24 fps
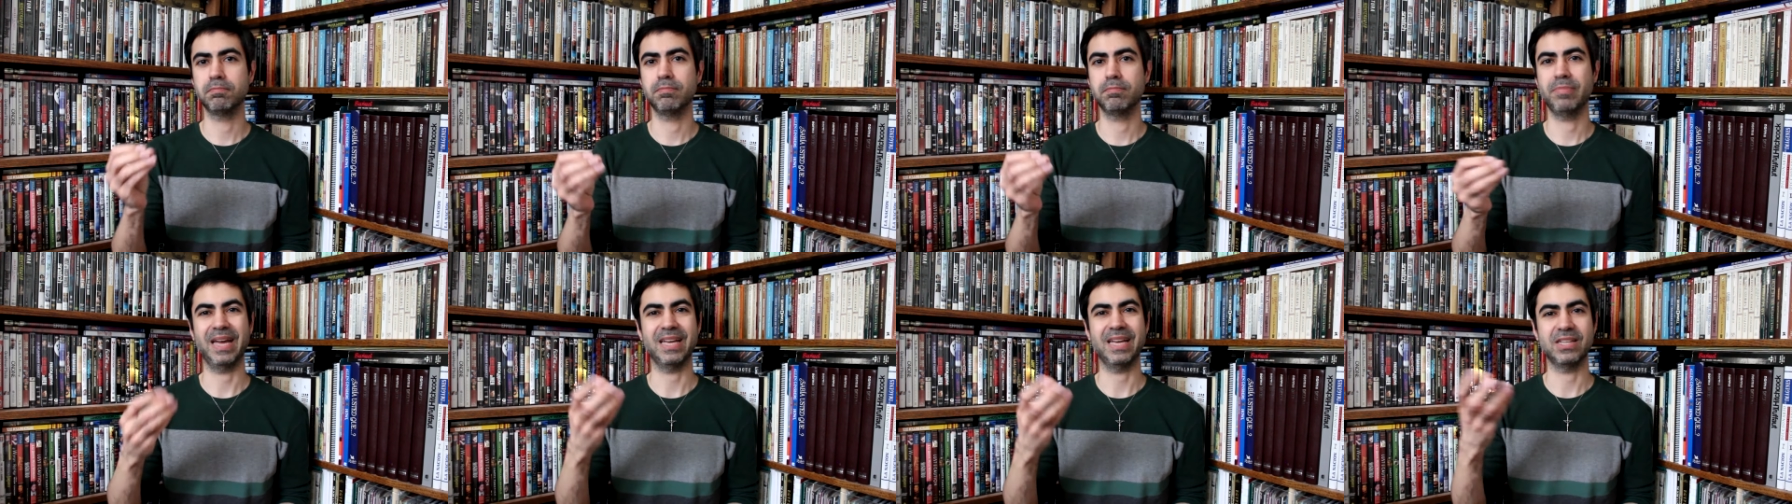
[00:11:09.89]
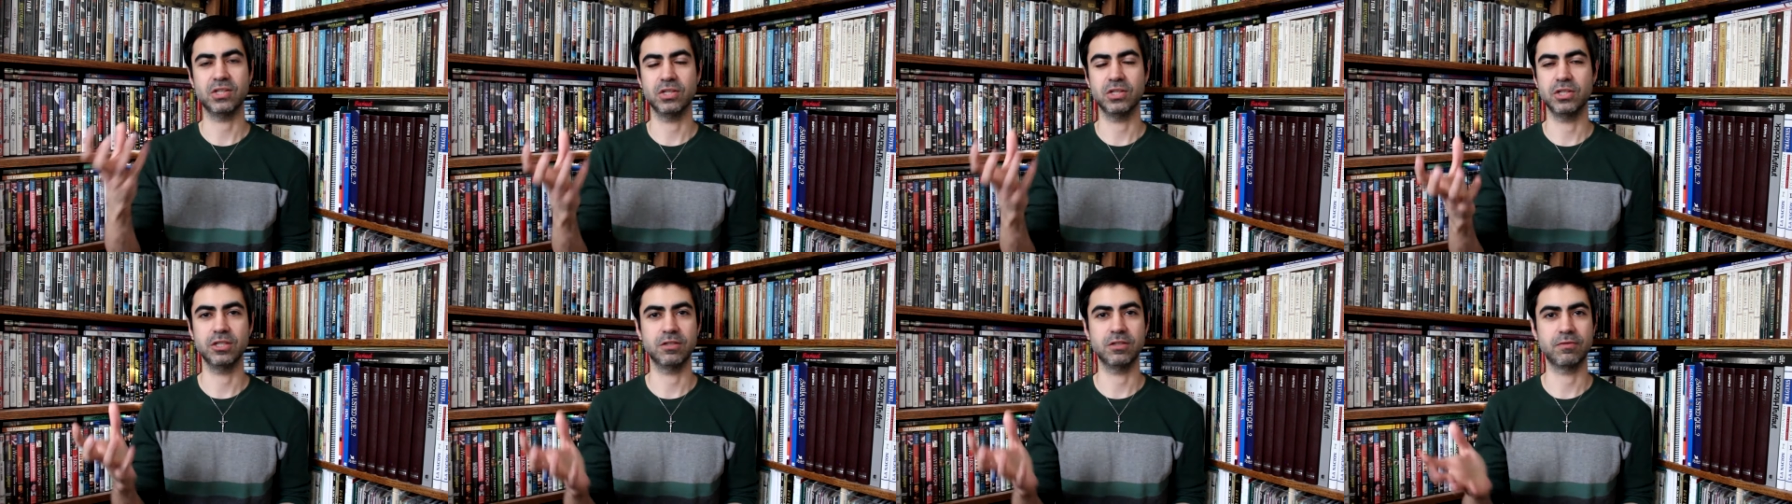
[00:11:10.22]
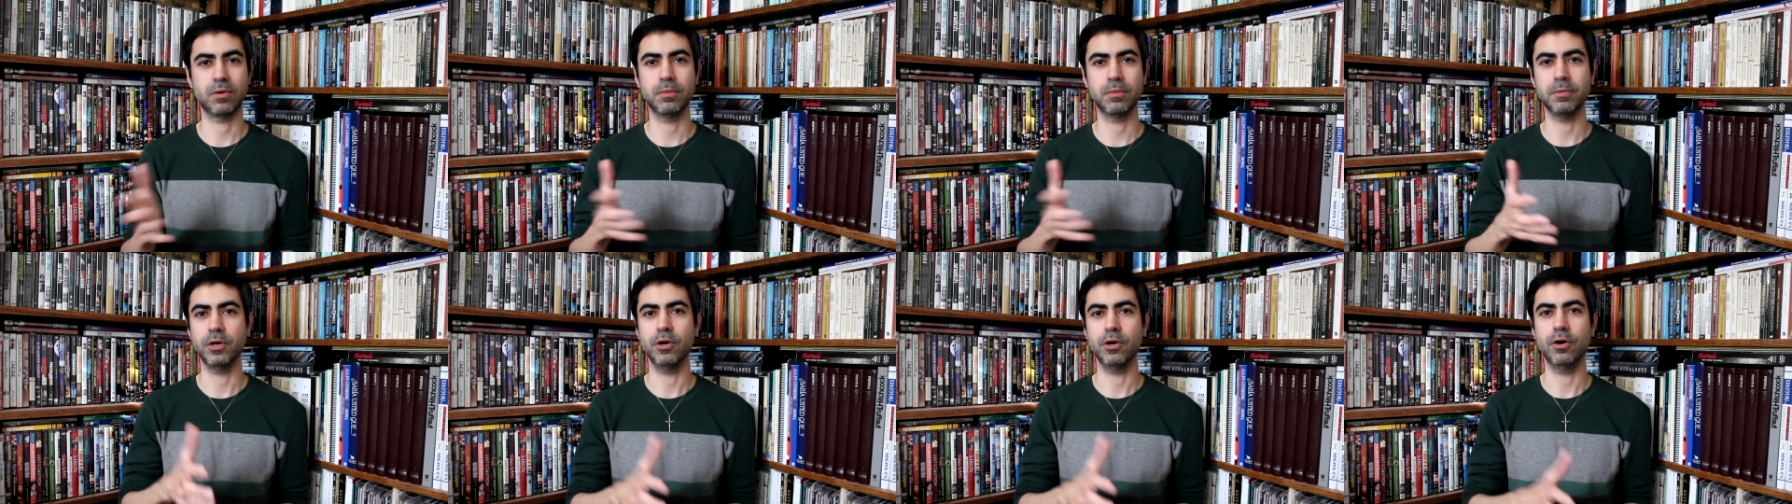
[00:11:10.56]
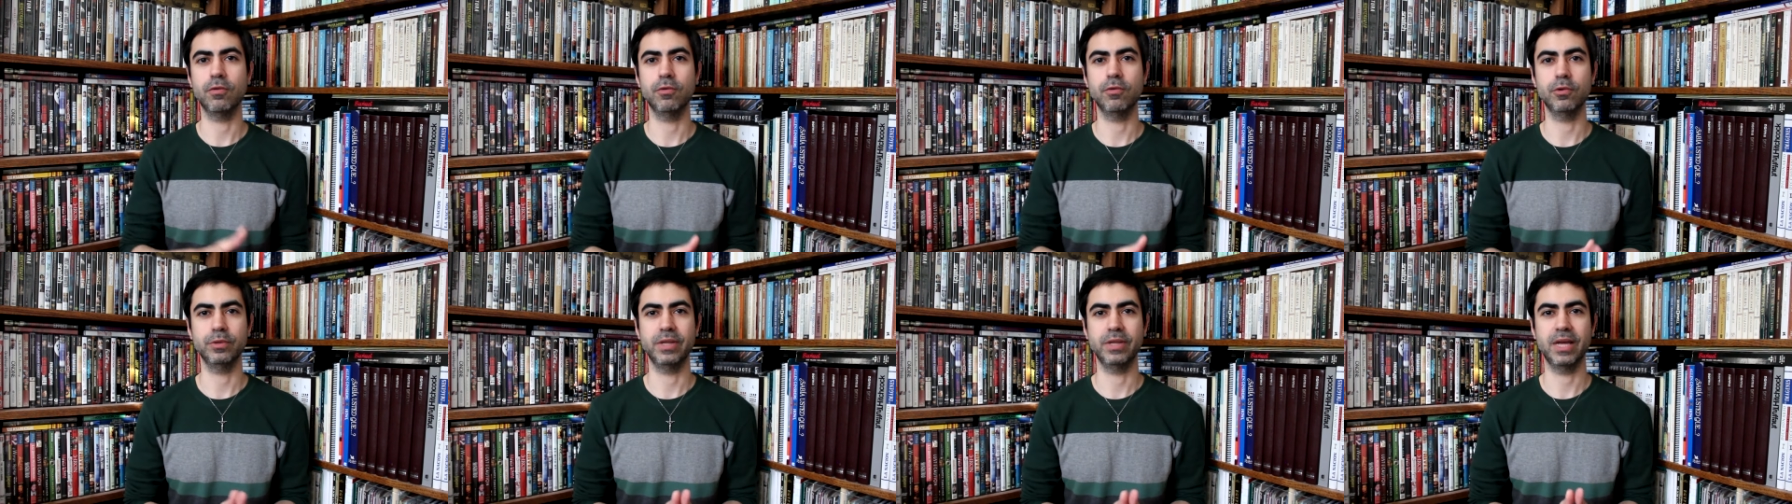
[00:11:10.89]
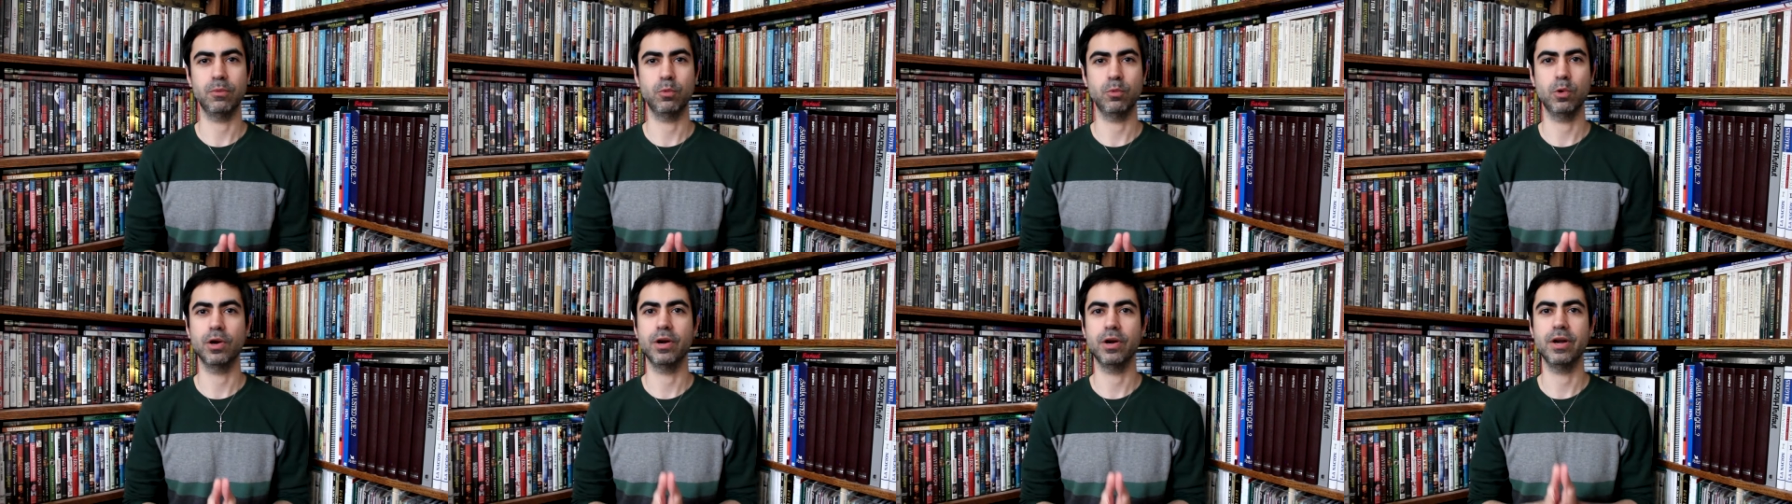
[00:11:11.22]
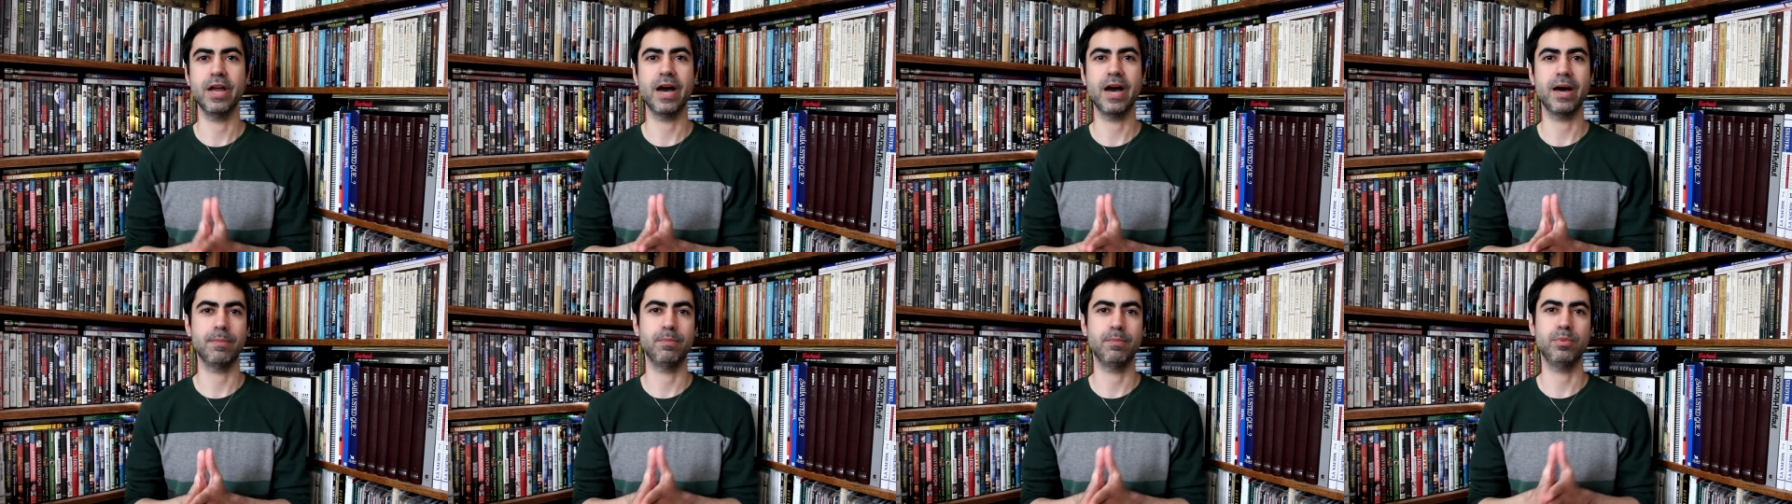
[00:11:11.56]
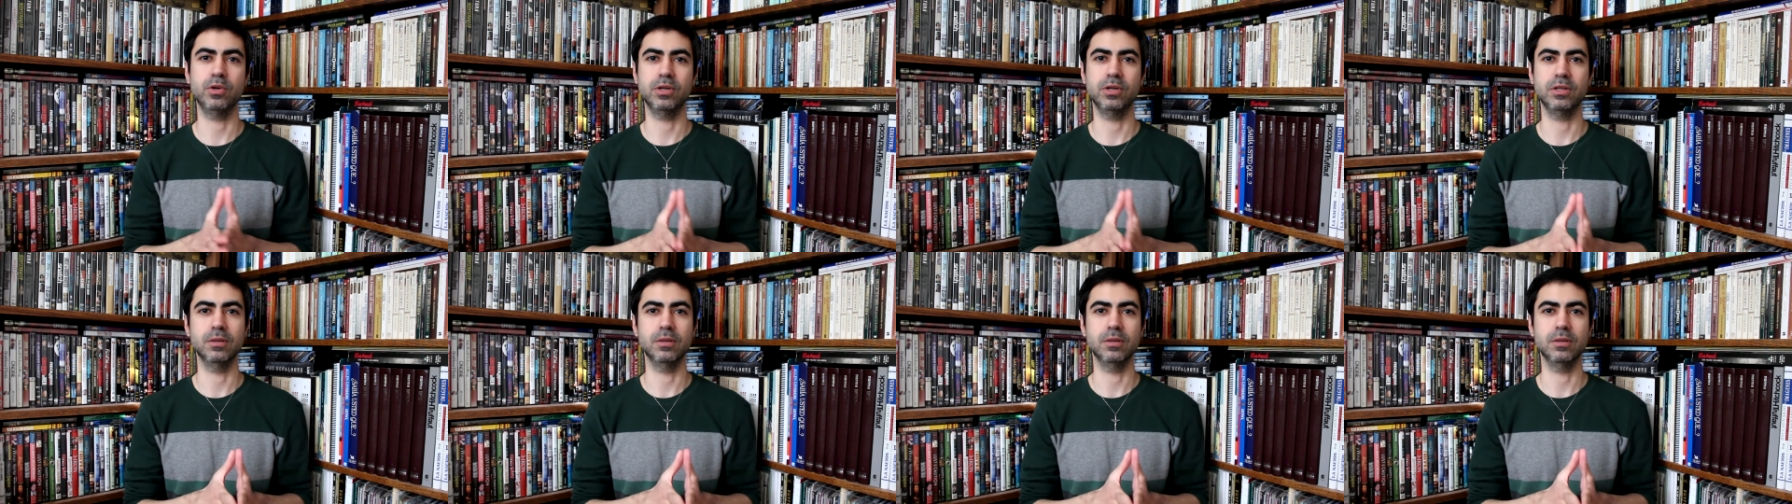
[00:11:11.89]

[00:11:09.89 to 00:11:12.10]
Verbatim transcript: passages from the novel that were not put